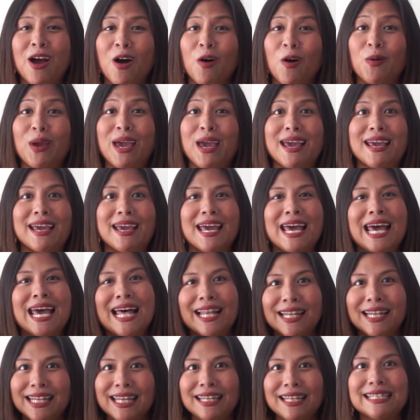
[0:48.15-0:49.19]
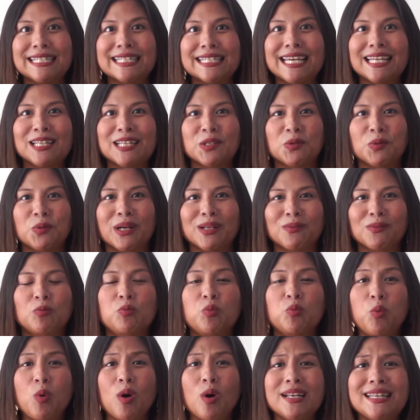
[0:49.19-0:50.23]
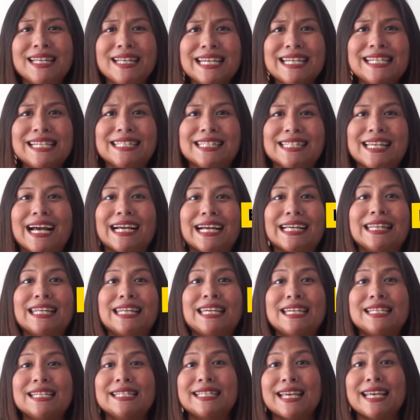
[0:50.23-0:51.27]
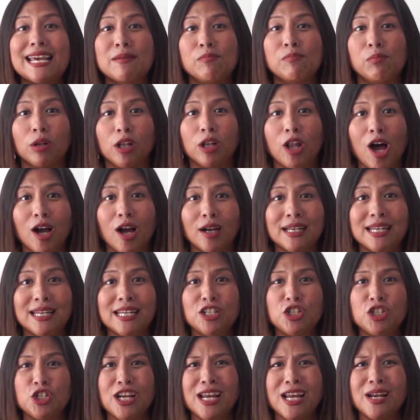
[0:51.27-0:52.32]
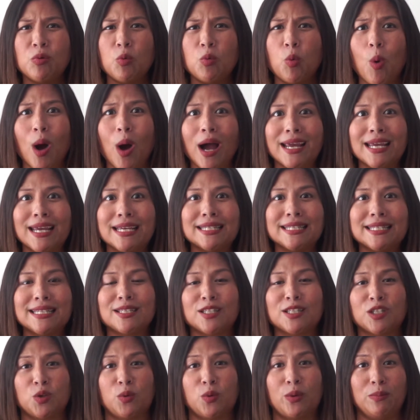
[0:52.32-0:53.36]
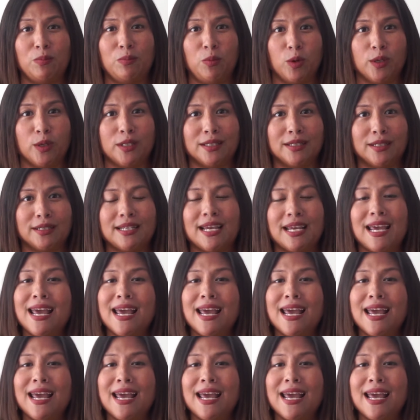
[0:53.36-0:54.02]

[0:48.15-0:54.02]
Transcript: Okay, let's get to it. What exactly is a blog niche and why is it so important?